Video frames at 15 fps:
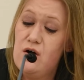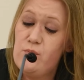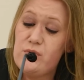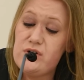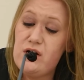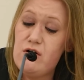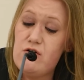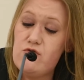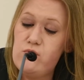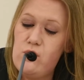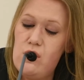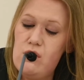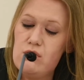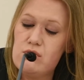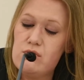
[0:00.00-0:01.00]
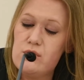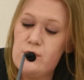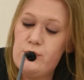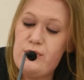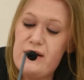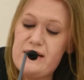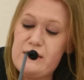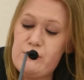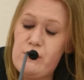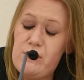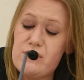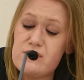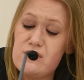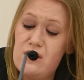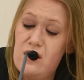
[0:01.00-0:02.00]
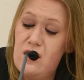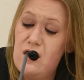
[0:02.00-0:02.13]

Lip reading: We know of one pregnant woman